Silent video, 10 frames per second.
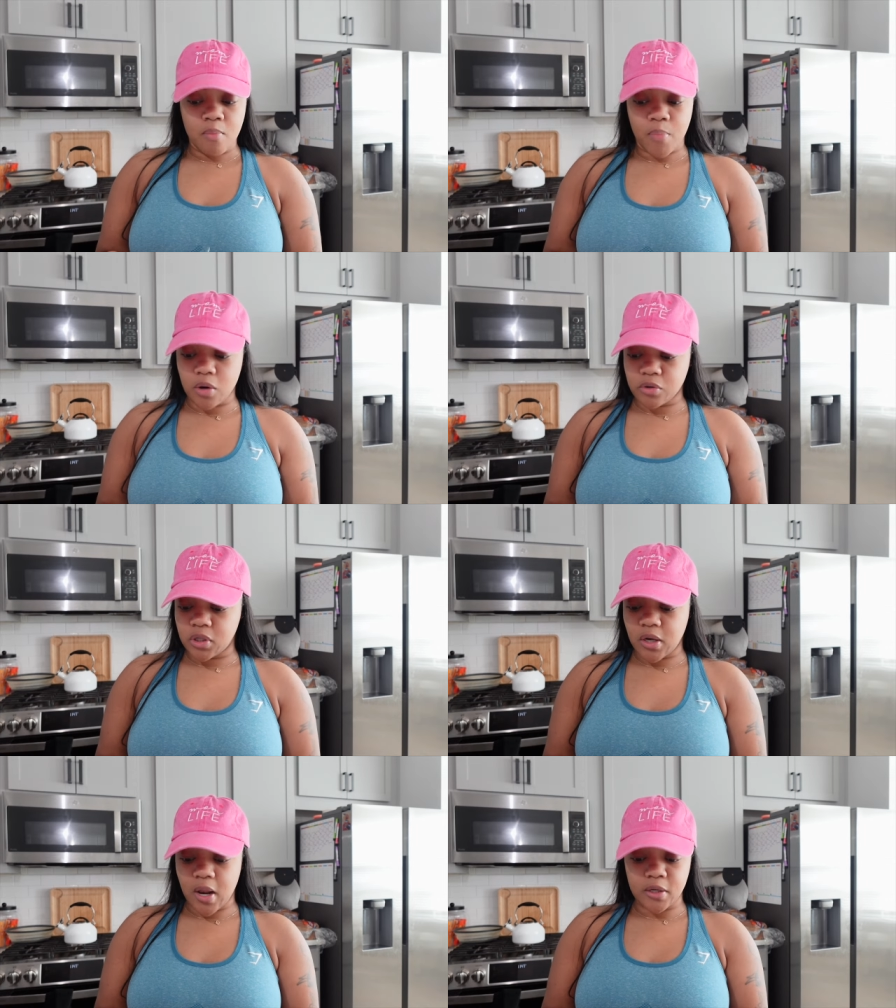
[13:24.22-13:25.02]

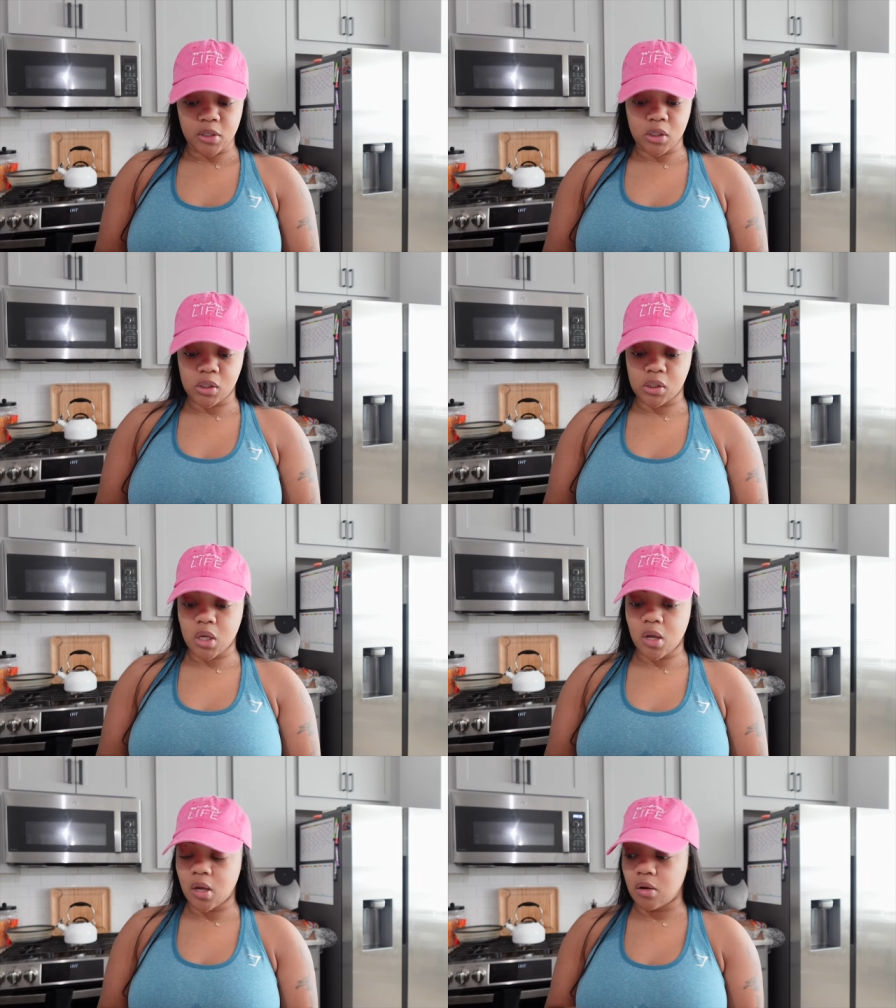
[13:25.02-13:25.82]
person that just
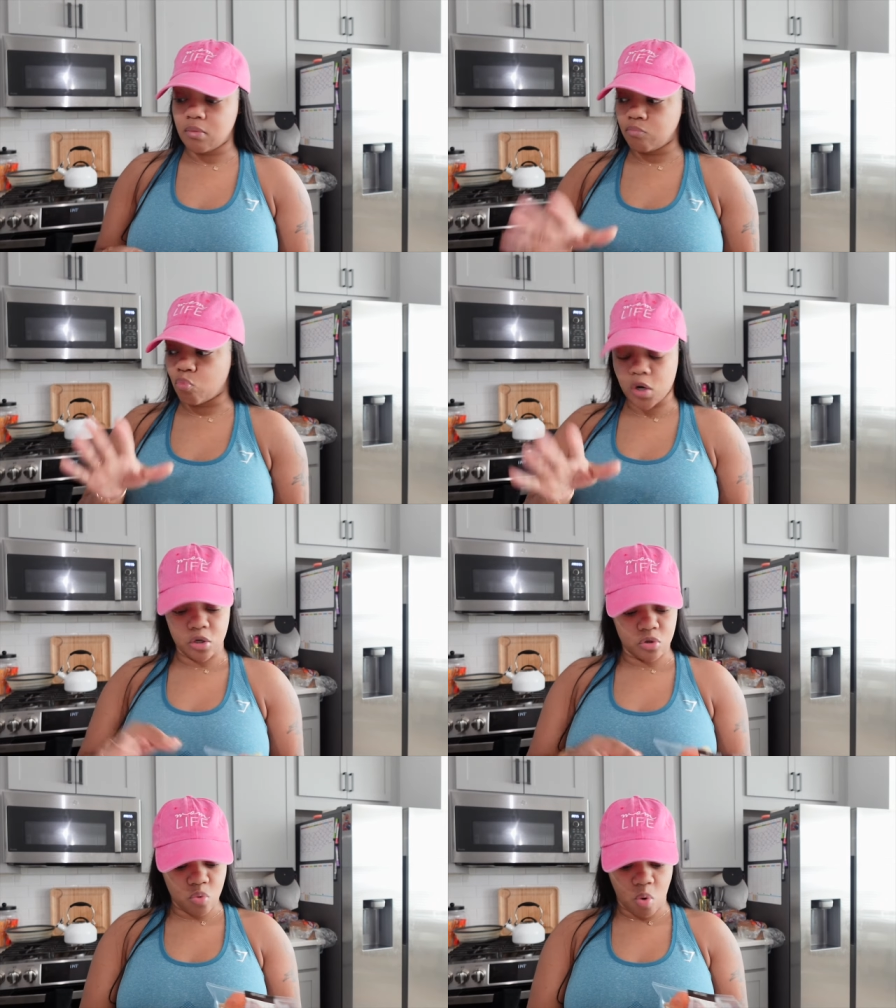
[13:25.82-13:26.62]
want
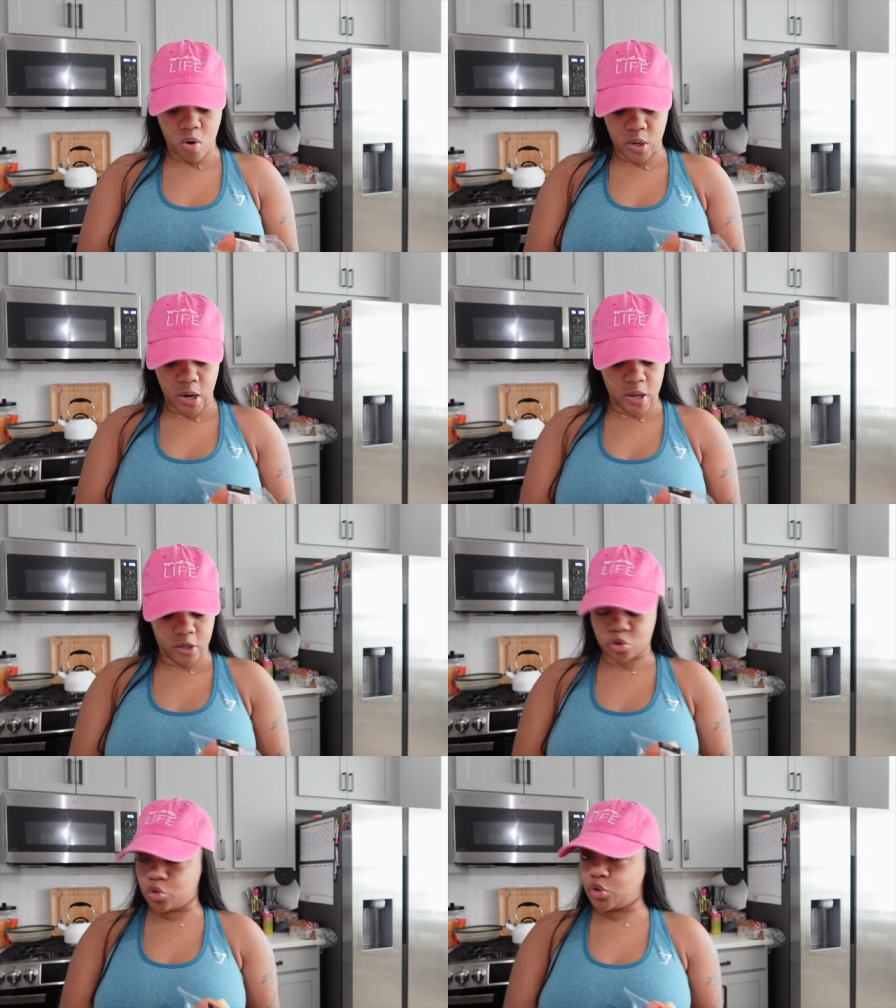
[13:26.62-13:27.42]
to do all that
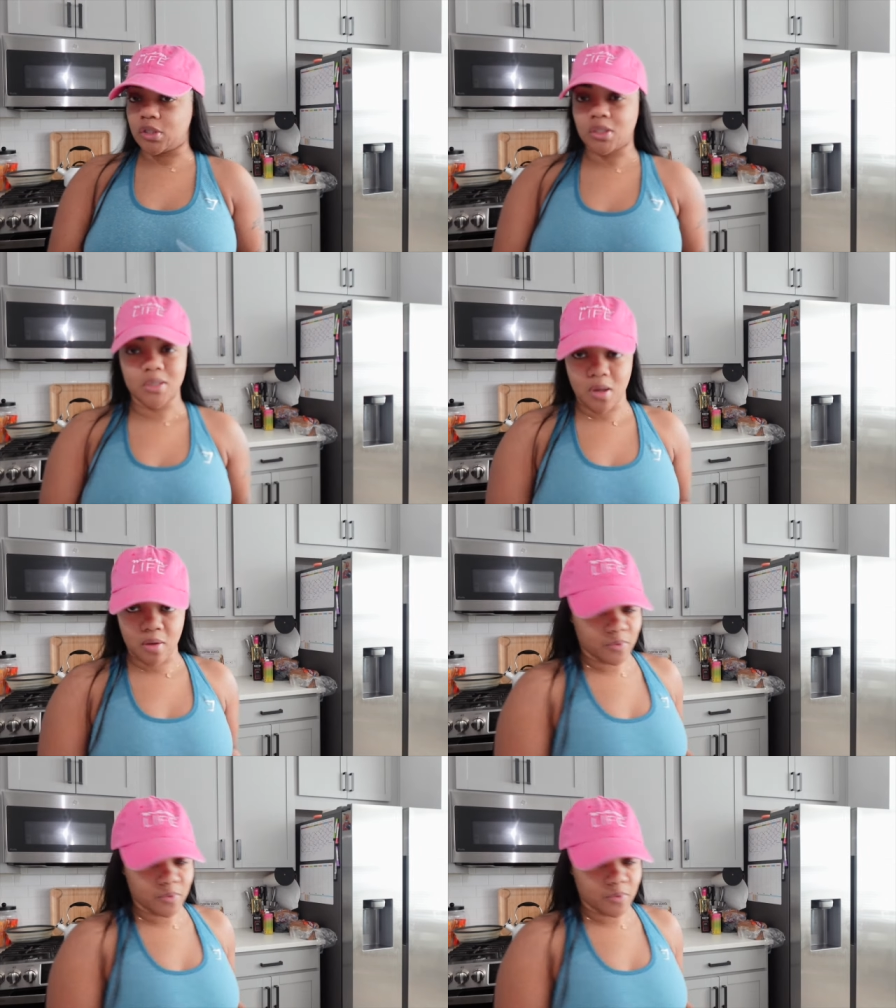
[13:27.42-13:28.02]
extra stuff.